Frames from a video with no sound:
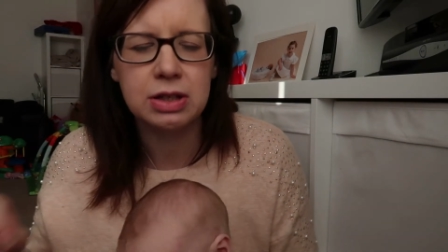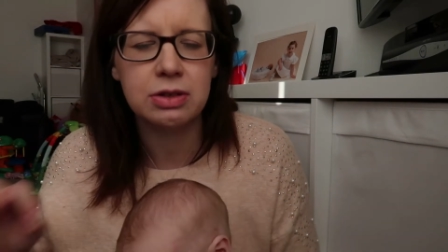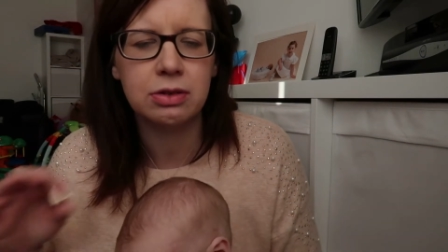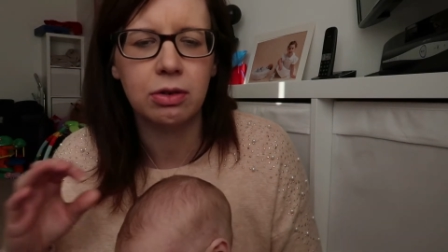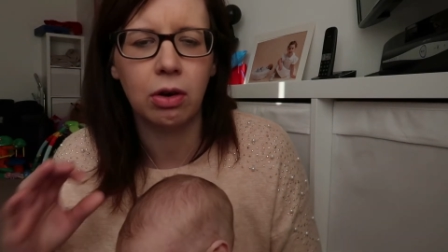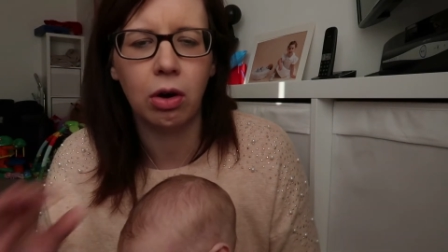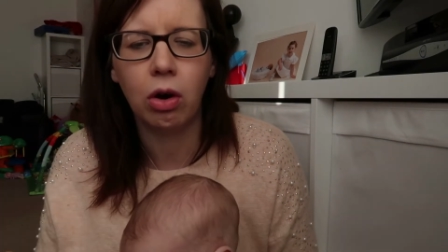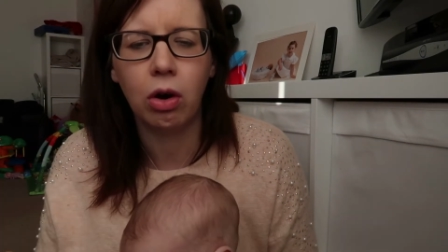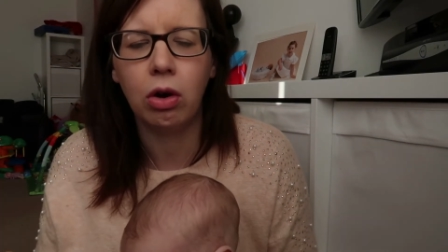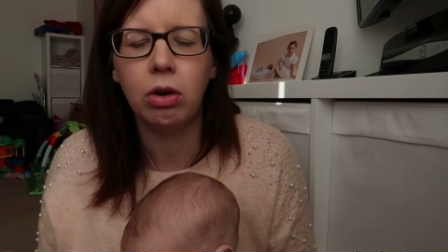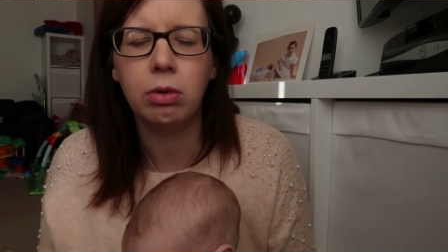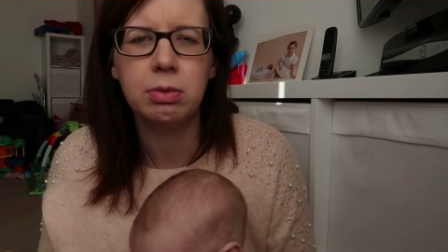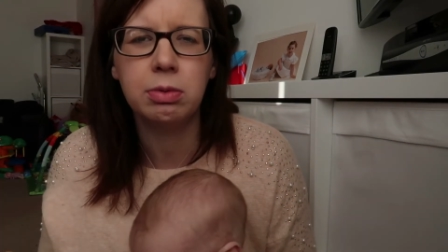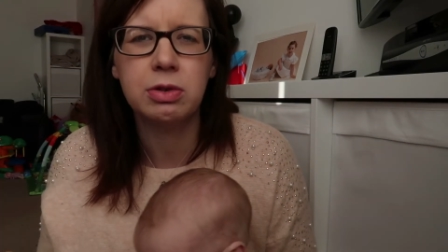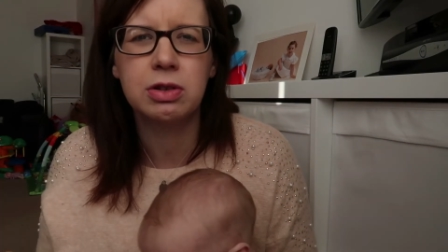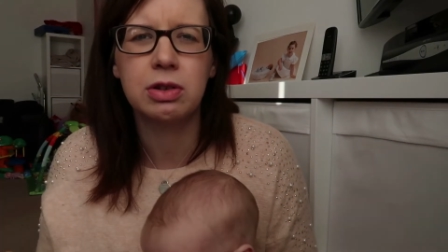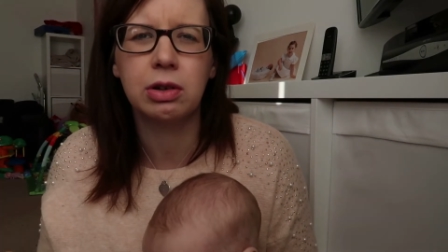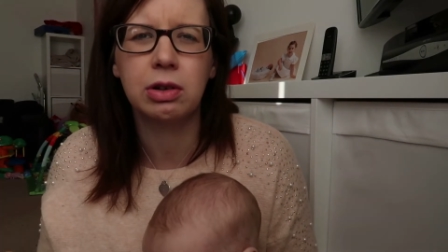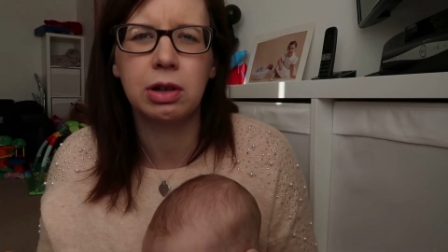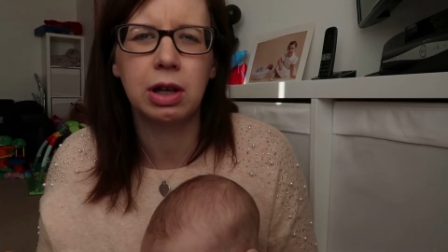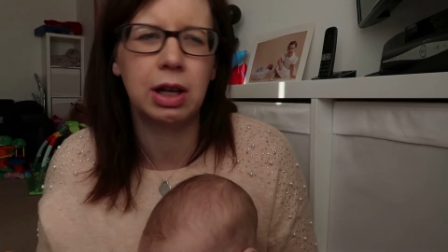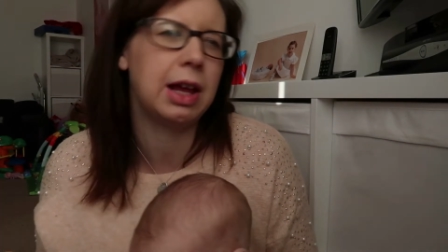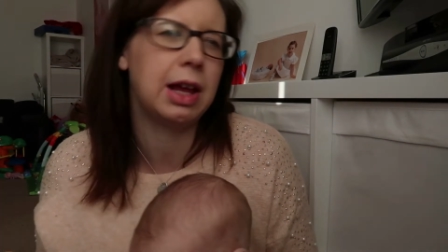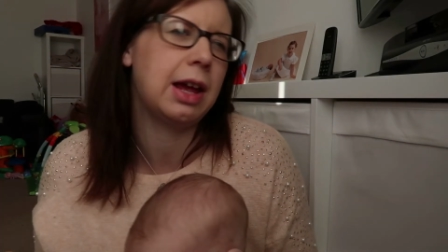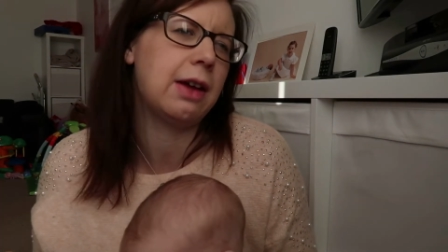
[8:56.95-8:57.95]
He's always
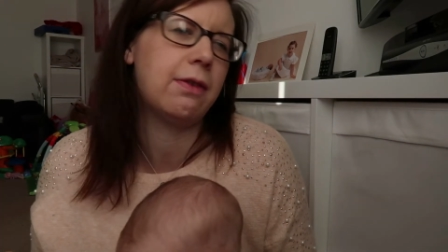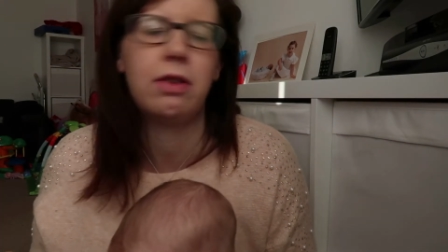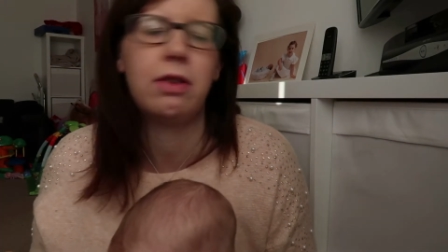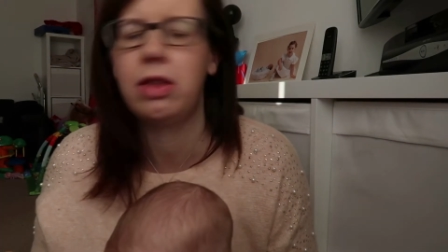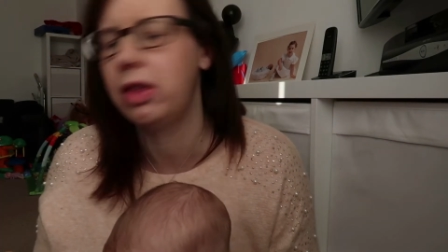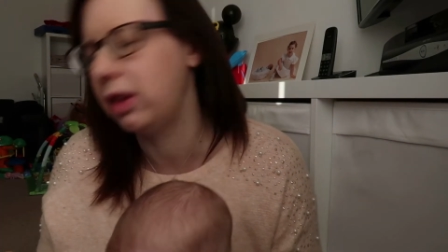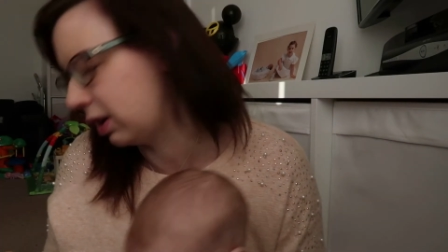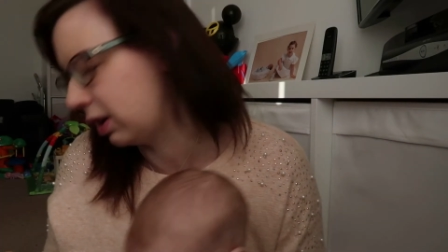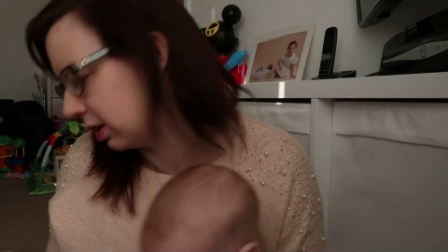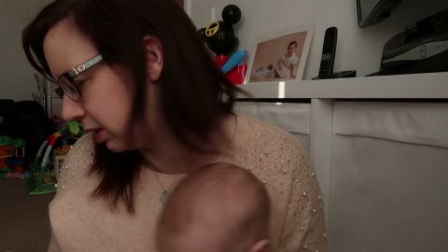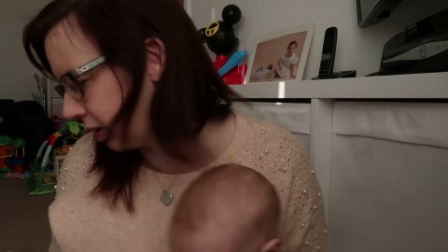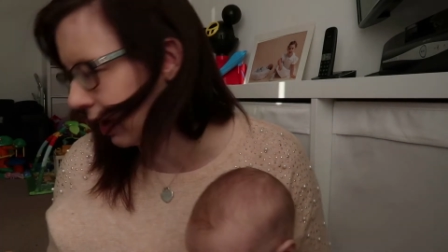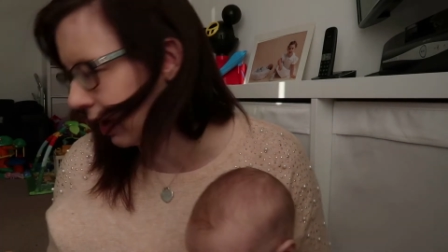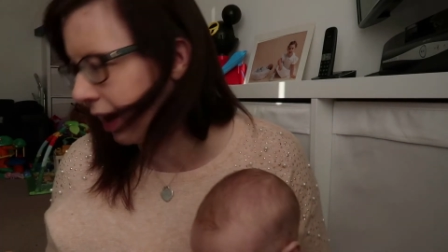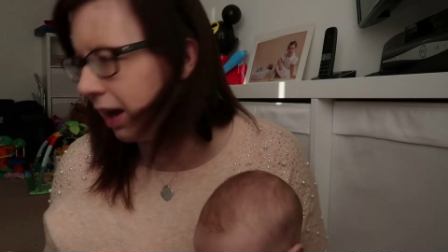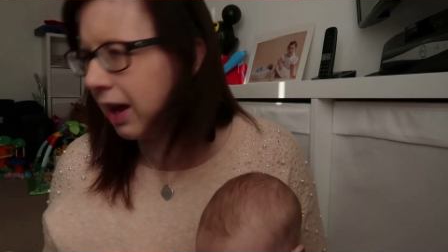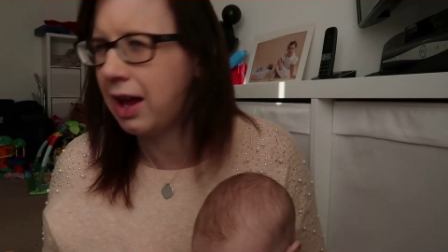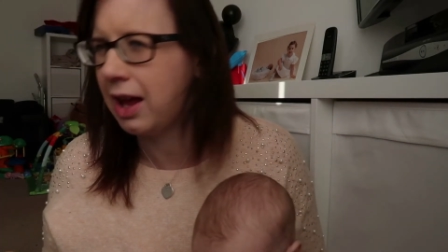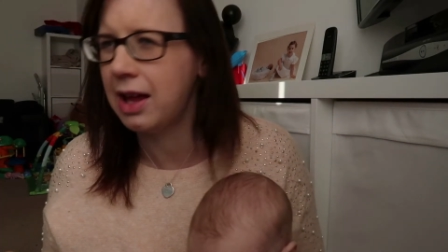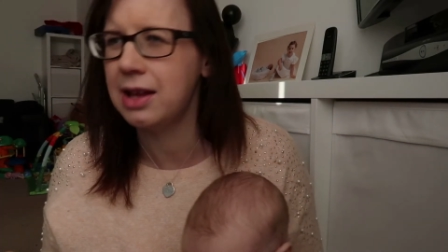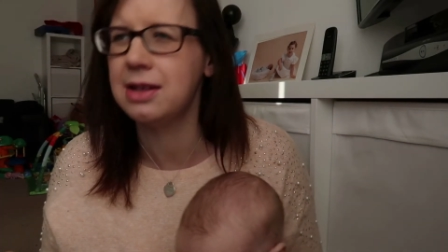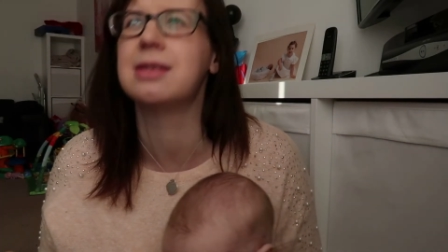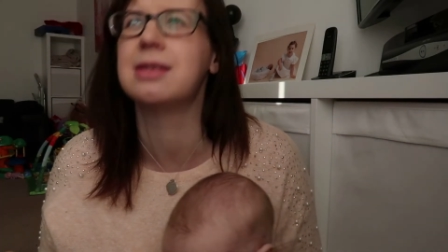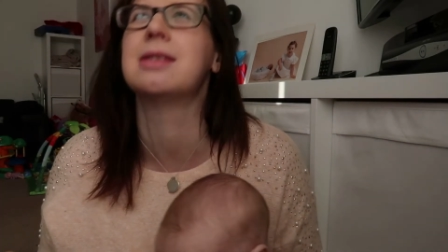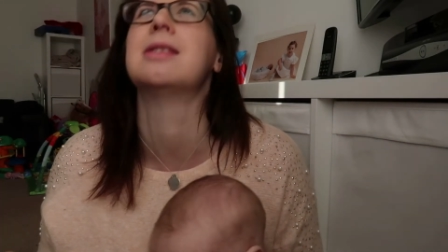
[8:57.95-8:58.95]
looking at everything, the
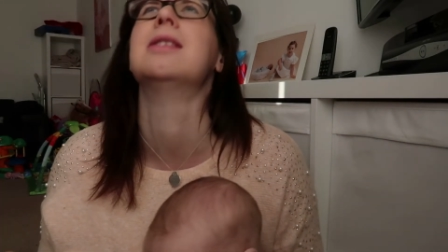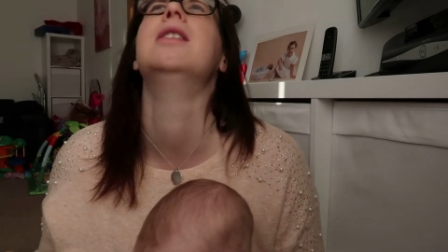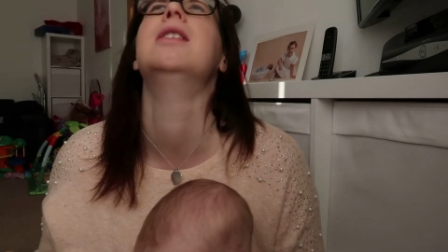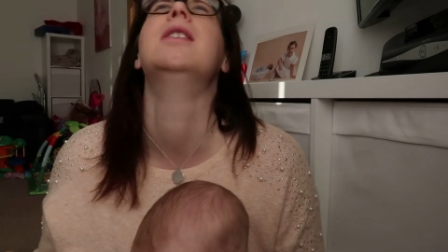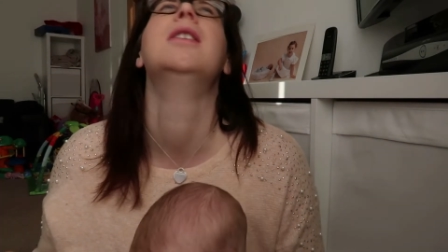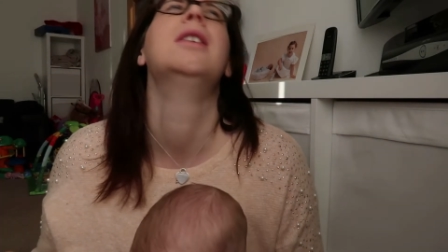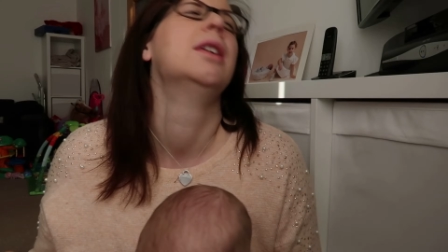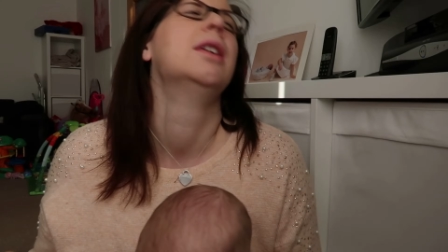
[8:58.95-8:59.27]
heads